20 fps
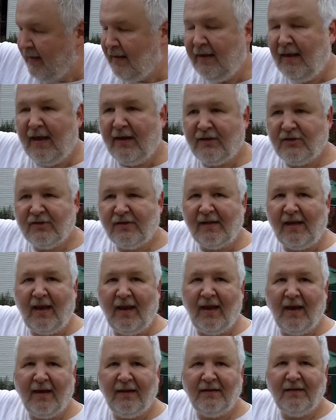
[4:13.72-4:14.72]
Yes,
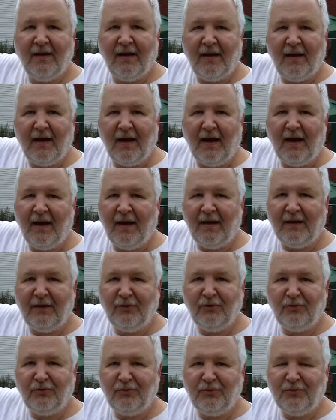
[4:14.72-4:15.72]
and
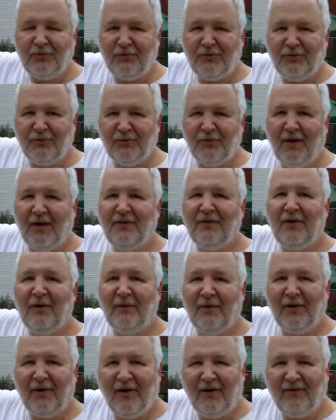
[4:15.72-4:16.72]
I do not know